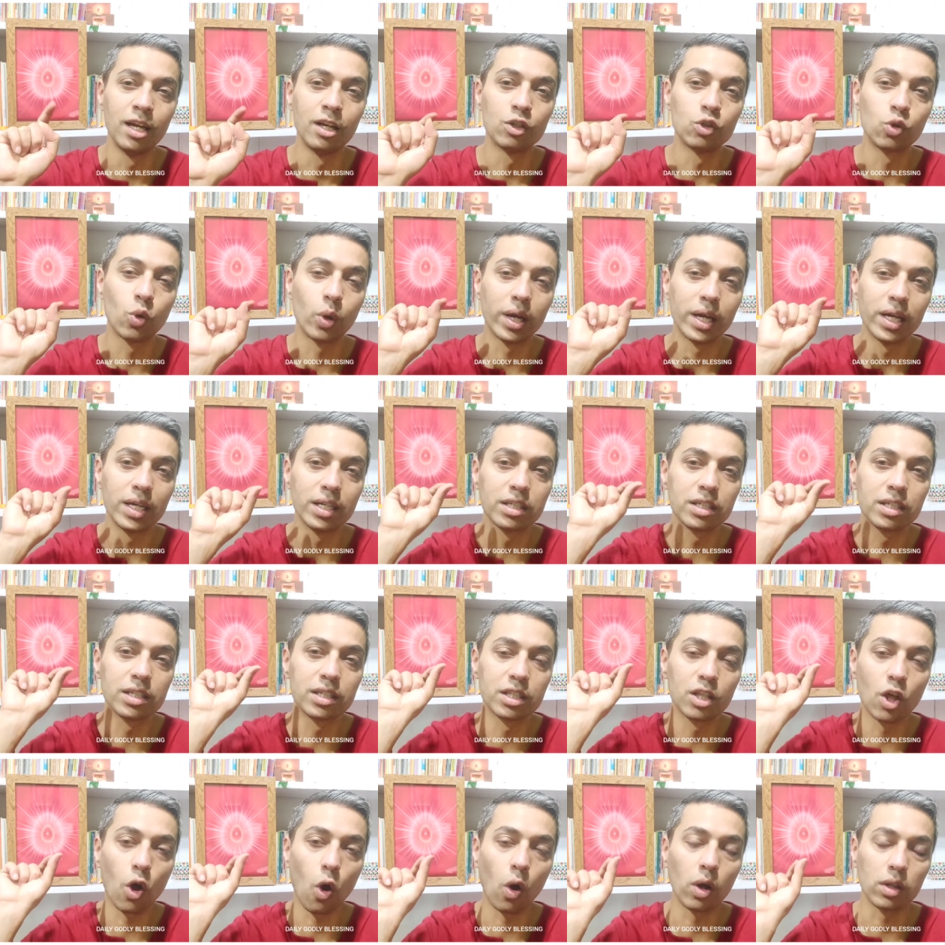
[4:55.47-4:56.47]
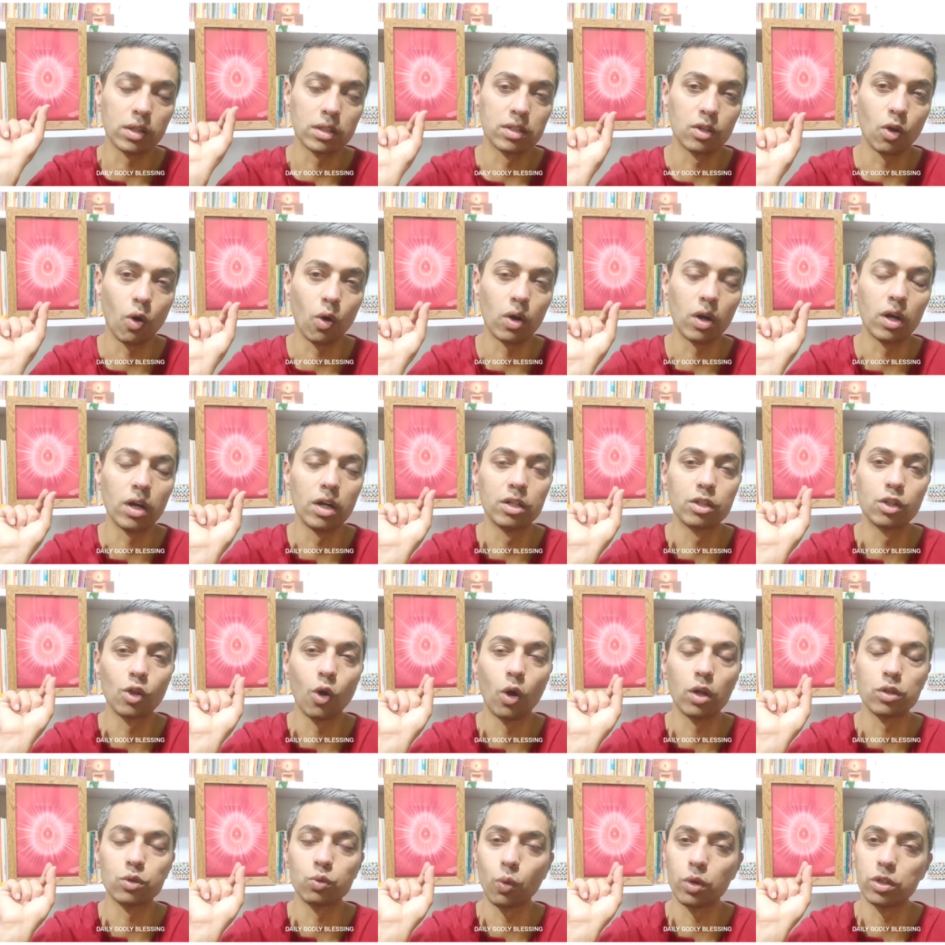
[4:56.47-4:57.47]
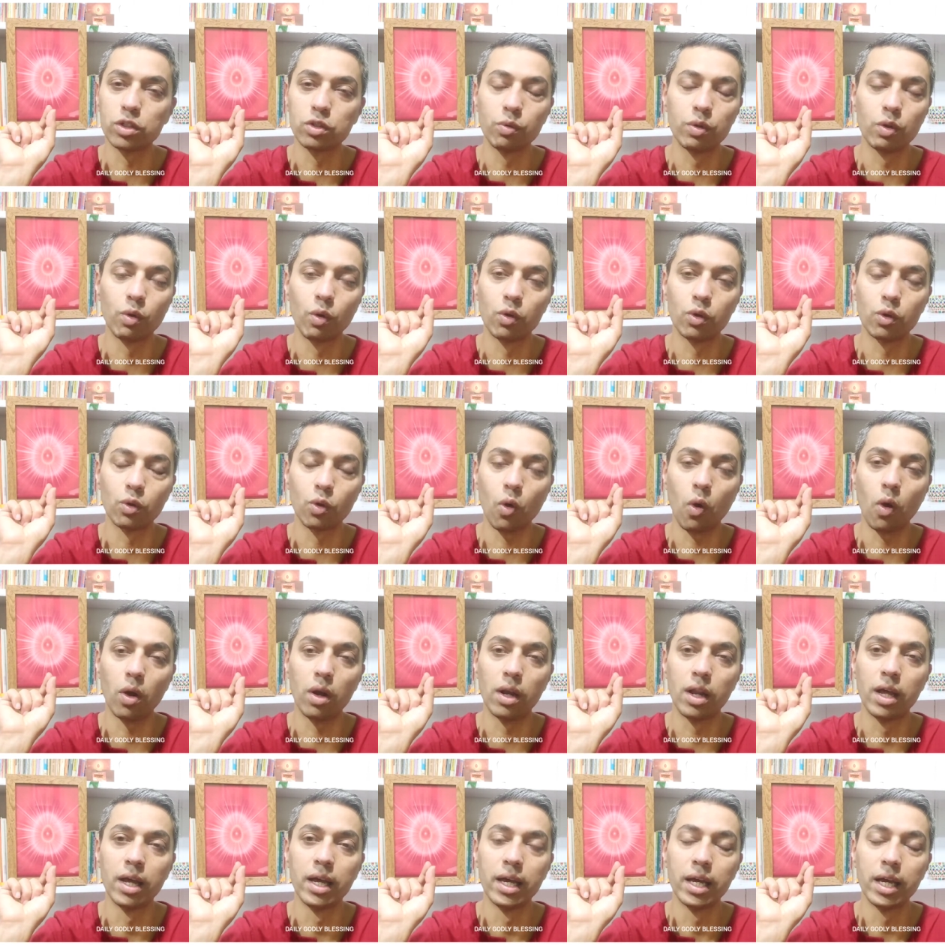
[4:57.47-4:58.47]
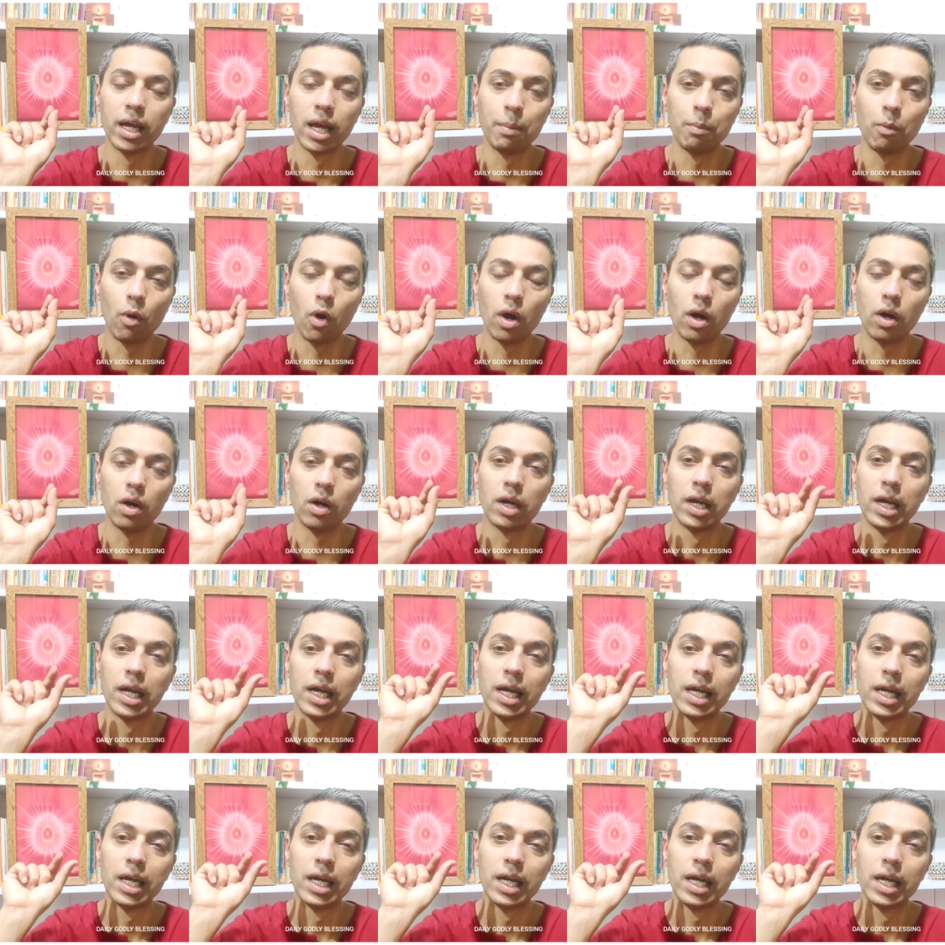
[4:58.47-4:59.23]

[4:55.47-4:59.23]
So his thoughts or her thoughts, whatsoever you want to call him or her,